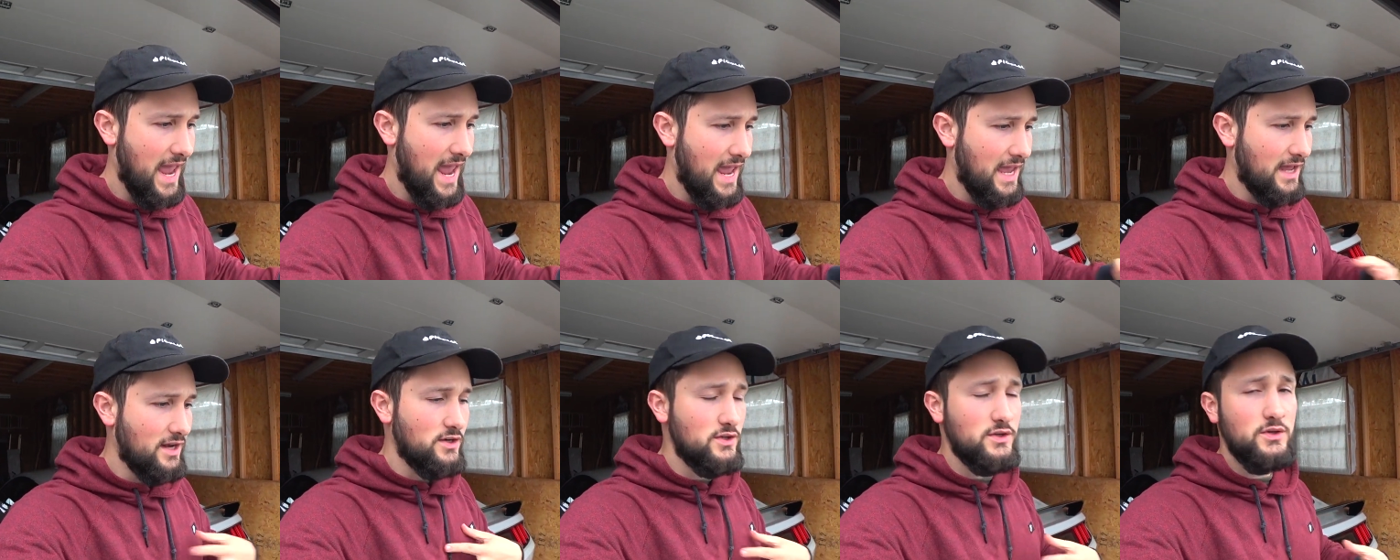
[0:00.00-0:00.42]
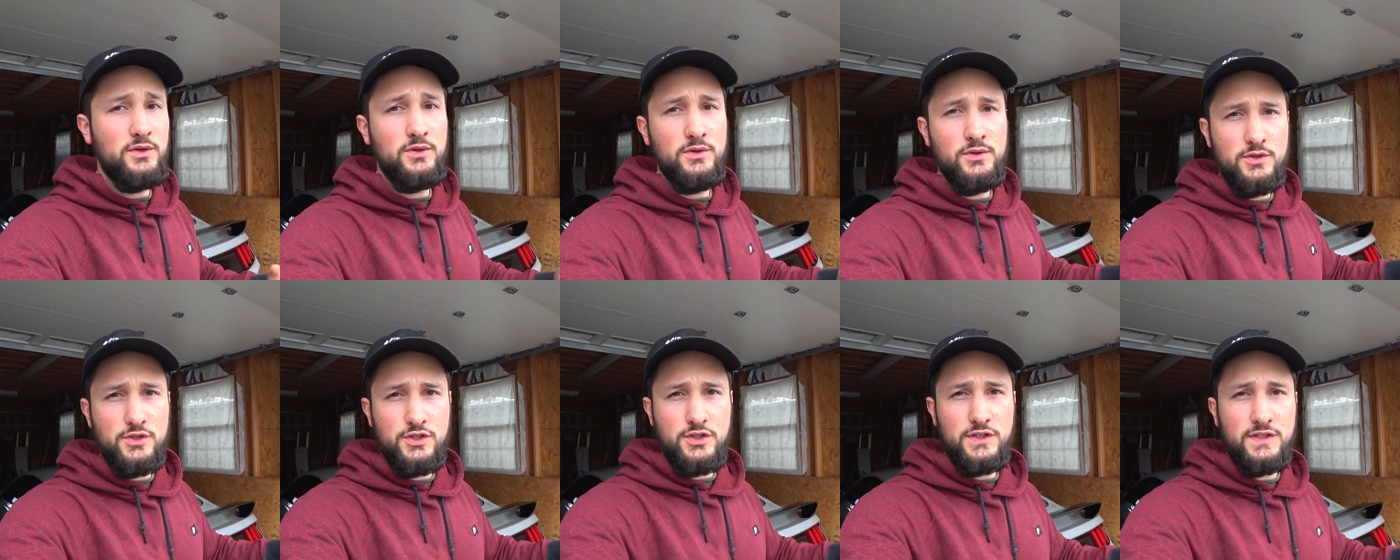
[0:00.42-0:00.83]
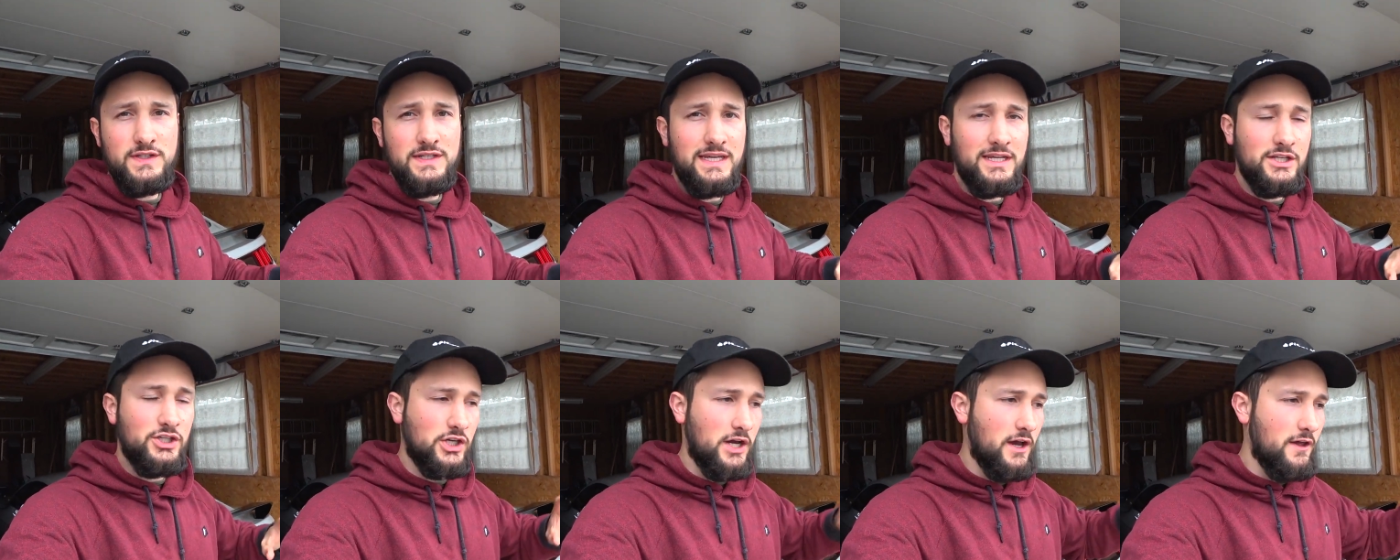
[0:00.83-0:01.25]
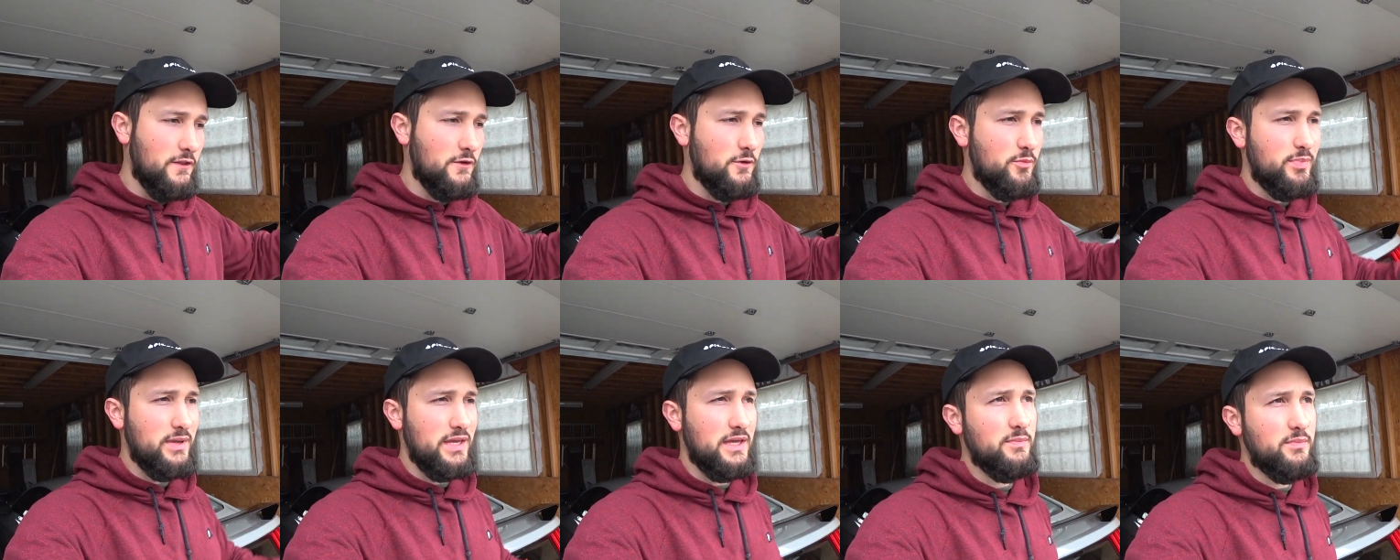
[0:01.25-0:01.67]
and used to teach
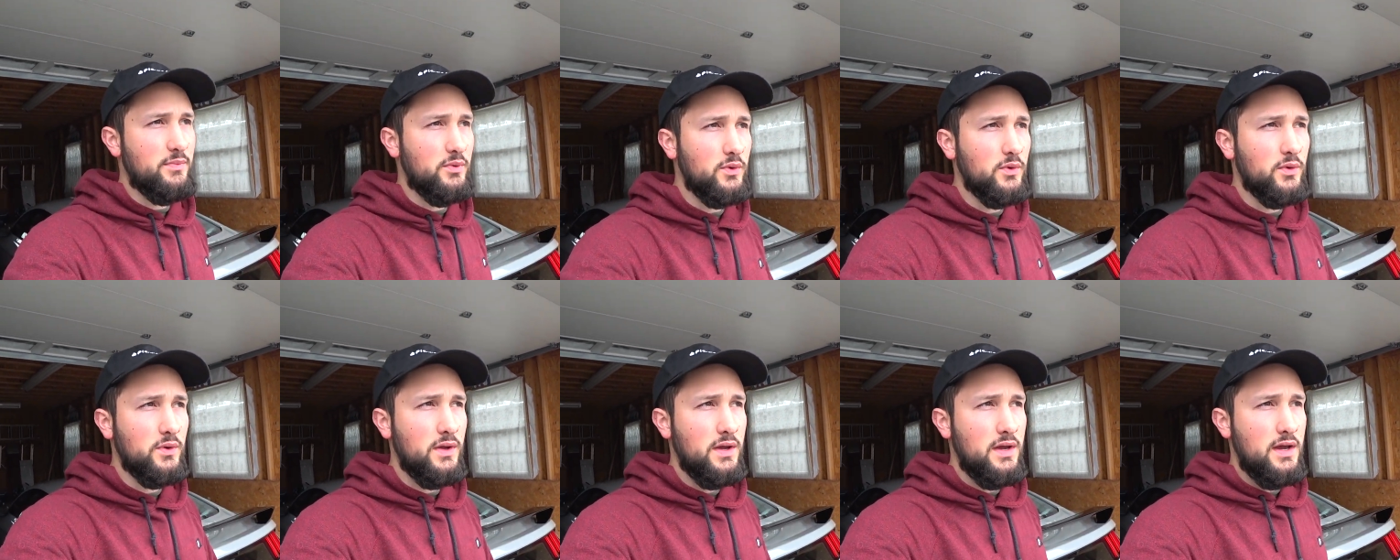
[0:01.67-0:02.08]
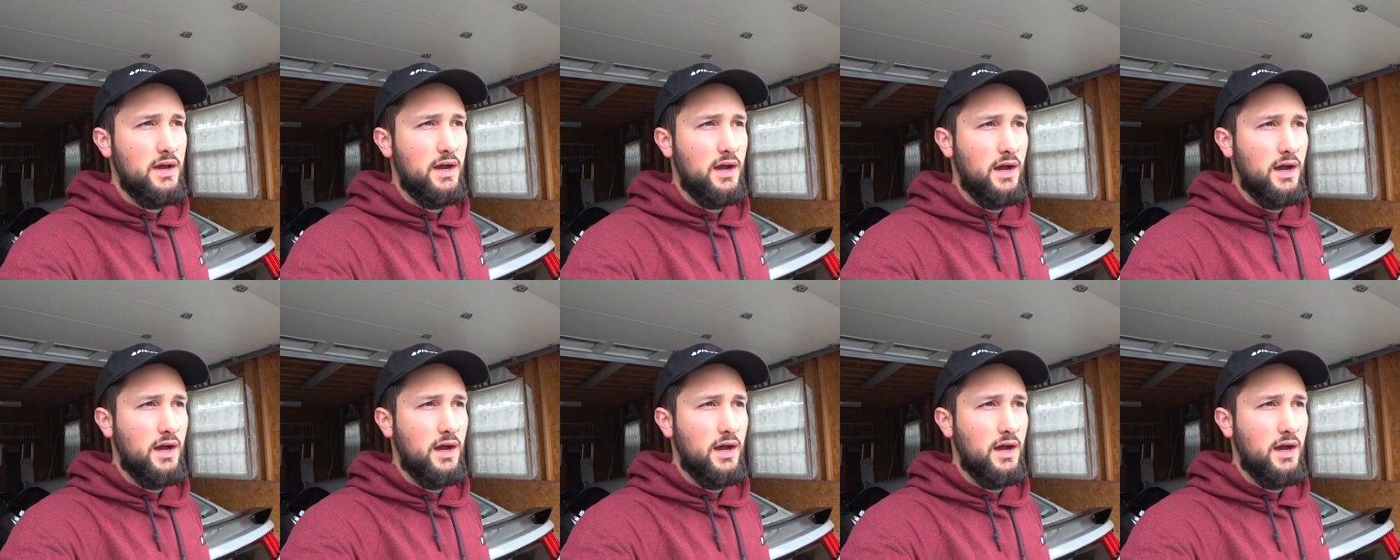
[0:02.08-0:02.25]
other people,